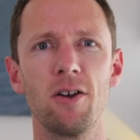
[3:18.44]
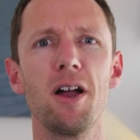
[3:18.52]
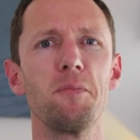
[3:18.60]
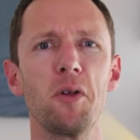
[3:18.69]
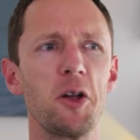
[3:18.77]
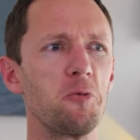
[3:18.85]

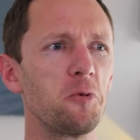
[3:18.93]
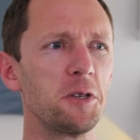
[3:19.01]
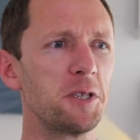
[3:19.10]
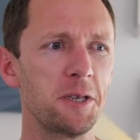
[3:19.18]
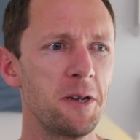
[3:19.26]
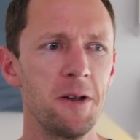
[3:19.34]
timeline
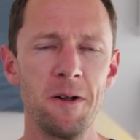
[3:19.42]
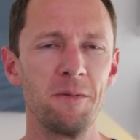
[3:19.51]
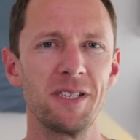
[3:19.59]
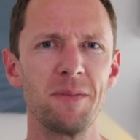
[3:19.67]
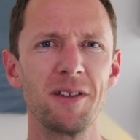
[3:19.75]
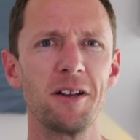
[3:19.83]
was
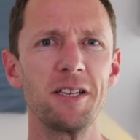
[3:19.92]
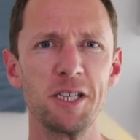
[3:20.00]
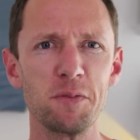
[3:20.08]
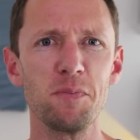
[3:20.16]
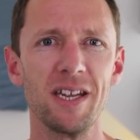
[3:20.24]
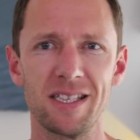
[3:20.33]
something I
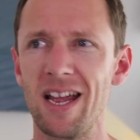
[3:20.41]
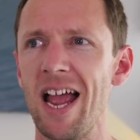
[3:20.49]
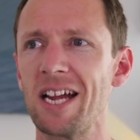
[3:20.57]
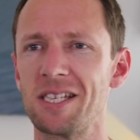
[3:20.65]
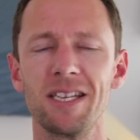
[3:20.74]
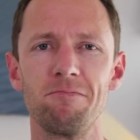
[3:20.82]
dismissed. I
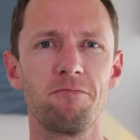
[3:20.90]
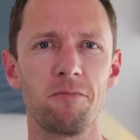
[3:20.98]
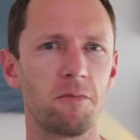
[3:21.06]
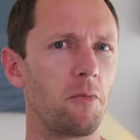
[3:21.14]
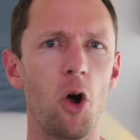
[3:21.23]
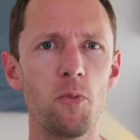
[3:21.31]
actually
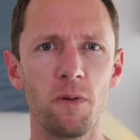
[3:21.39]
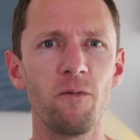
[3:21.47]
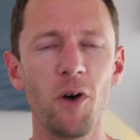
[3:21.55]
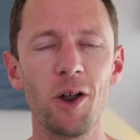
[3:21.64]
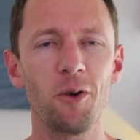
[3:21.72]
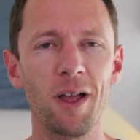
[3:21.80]
opened
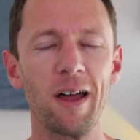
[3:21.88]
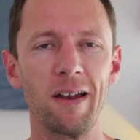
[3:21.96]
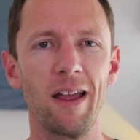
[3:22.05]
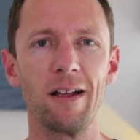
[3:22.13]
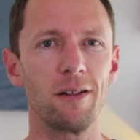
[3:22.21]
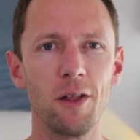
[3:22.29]
Final Cut
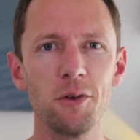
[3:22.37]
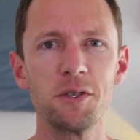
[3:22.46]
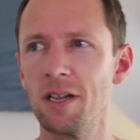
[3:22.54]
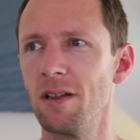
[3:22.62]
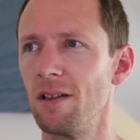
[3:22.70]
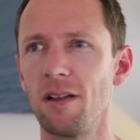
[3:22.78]
and
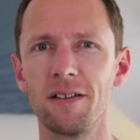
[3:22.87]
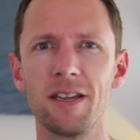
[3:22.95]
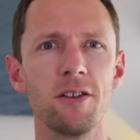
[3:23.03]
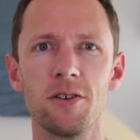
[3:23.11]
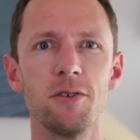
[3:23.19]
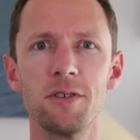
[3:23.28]
closed it, and I
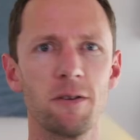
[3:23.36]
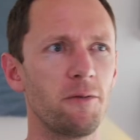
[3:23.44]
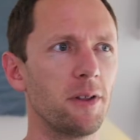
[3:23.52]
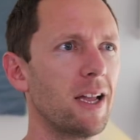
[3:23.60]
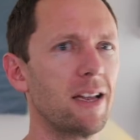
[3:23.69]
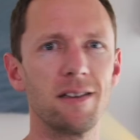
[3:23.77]
didn't use it
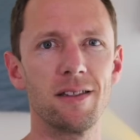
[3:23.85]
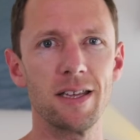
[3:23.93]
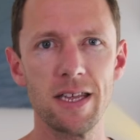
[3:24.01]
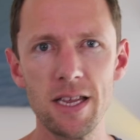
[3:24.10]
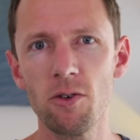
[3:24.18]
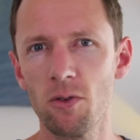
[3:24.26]
for like another
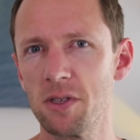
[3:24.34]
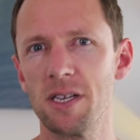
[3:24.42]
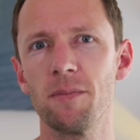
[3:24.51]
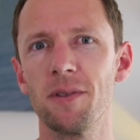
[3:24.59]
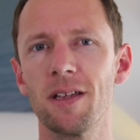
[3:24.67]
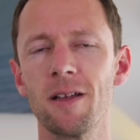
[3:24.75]
year or
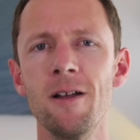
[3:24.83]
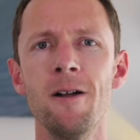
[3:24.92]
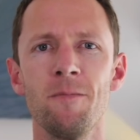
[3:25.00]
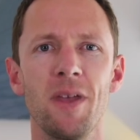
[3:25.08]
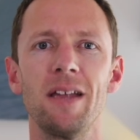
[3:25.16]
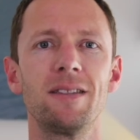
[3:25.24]
something
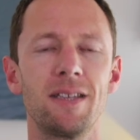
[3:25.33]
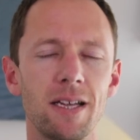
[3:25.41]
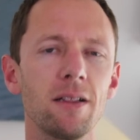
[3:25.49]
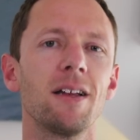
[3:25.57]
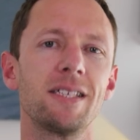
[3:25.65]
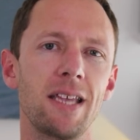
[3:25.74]

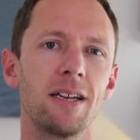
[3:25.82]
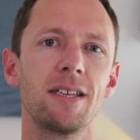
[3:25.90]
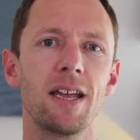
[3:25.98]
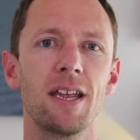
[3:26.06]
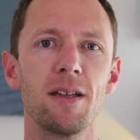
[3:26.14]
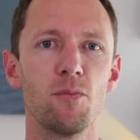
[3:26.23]
until I started
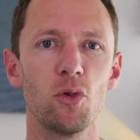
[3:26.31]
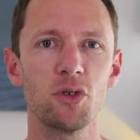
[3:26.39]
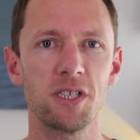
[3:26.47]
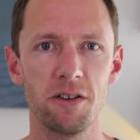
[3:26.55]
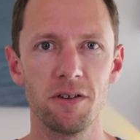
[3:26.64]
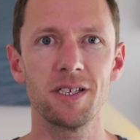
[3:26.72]
taking it more
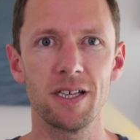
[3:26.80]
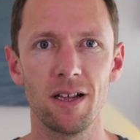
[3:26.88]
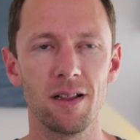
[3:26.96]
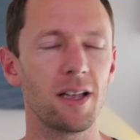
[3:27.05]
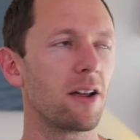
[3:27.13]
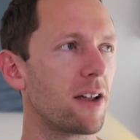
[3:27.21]
seriously.
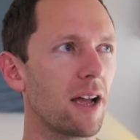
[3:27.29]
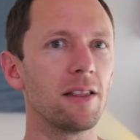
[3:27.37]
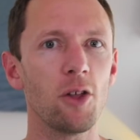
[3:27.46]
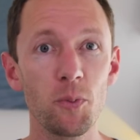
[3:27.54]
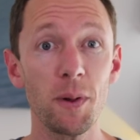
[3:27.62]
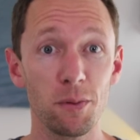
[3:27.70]
I'm like, okay, a
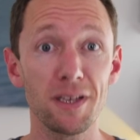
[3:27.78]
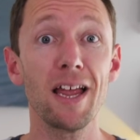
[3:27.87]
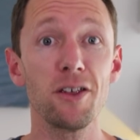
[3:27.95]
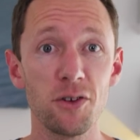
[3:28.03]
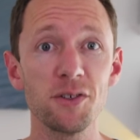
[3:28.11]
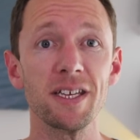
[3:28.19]
lot of people are
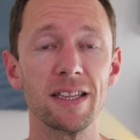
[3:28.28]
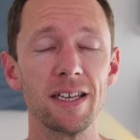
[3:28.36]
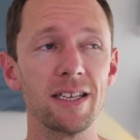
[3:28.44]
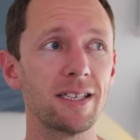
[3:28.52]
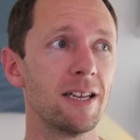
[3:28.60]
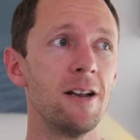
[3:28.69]
now using
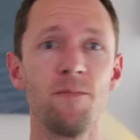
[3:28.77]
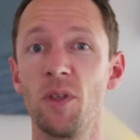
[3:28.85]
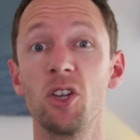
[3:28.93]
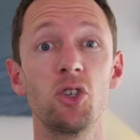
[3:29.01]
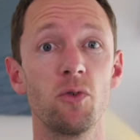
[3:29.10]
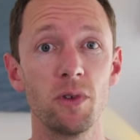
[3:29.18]
this.
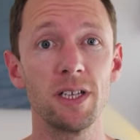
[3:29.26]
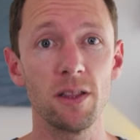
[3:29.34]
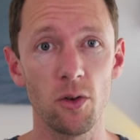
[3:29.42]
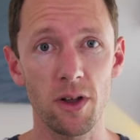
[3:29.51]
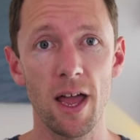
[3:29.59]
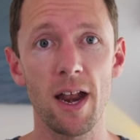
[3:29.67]
I should really
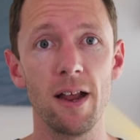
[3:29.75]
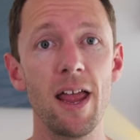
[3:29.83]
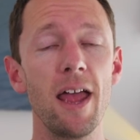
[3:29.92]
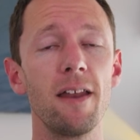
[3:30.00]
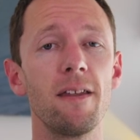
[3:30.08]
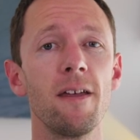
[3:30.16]
look at it.
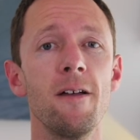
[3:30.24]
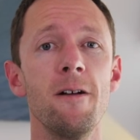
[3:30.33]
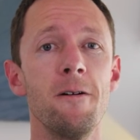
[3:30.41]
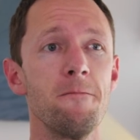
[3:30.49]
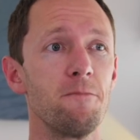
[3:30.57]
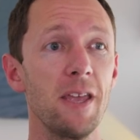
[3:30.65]
And
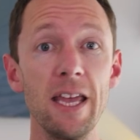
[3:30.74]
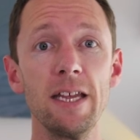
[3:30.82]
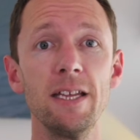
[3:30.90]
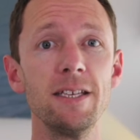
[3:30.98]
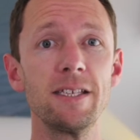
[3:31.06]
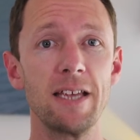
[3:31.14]
it
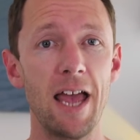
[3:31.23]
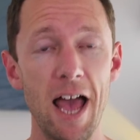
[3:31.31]
is